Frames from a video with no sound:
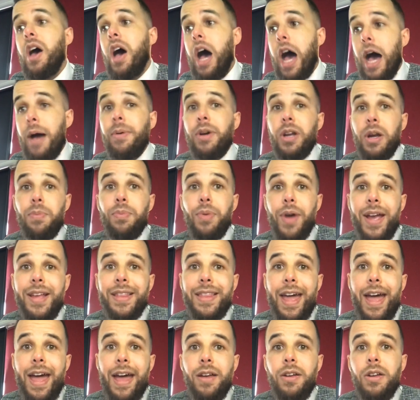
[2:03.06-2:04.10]
I'm going to break
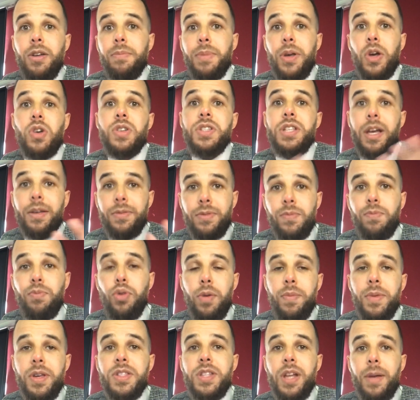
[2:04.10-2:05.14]
that because I
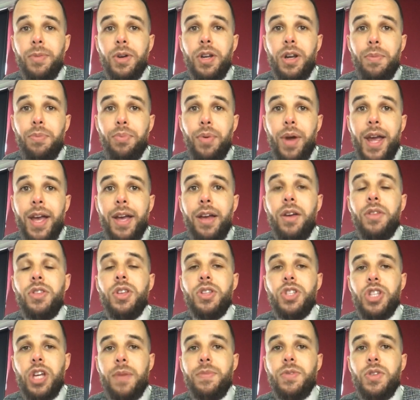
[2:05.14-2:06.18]
promised I'm going to break the
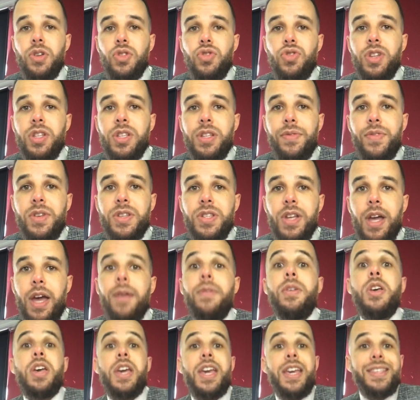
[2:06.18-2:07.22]
terms of the Treaty of Versailles.
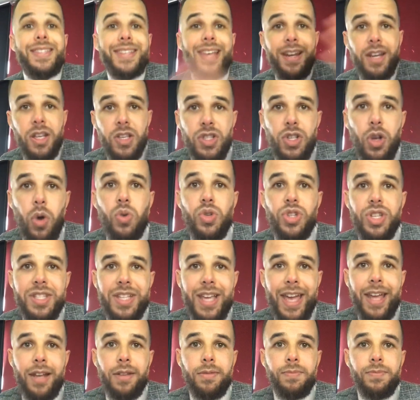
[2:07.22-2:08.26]
He sent his soldiers
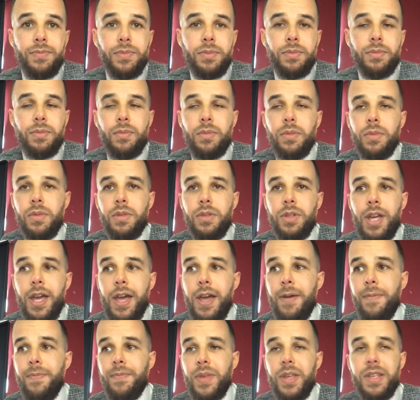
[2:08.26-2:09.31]
in.
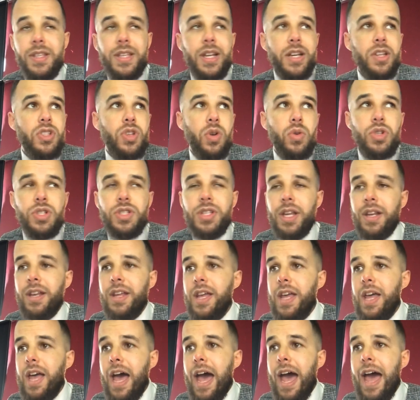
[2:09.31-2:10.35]
Yeah, he sent his soldiers in.
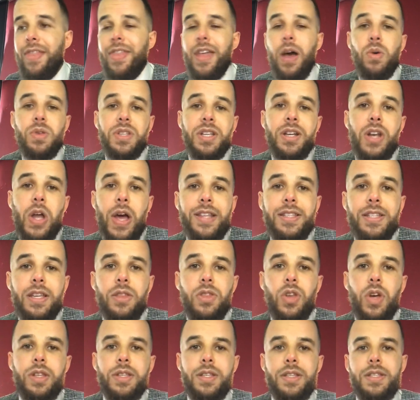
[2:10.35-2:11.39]
And that was in
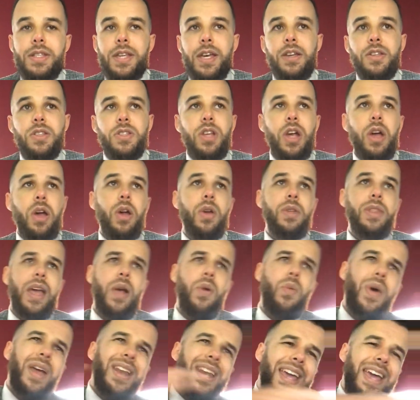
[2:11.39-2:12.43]
1936. So they
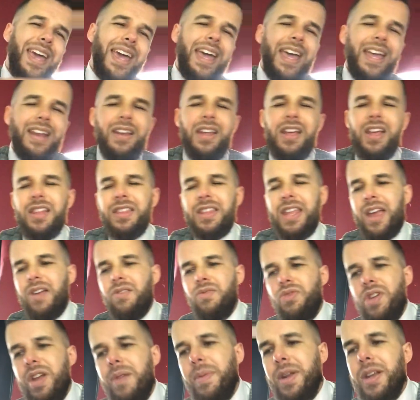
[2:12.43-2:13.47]
went in, they
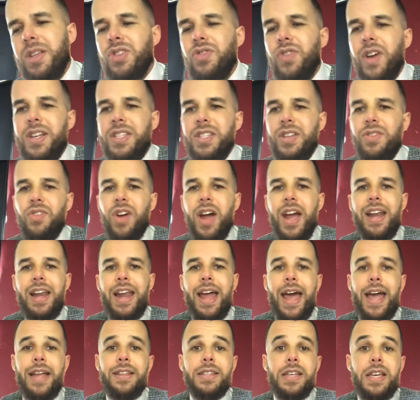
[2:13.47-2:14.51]
remilitarized the
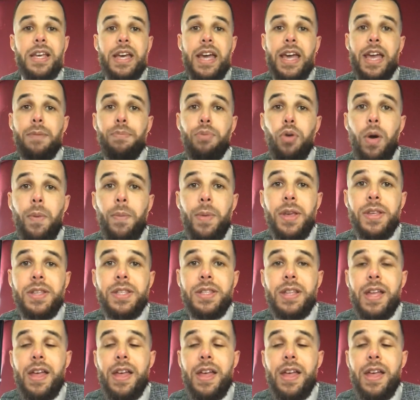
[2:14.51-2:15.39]
Rhineland. He promised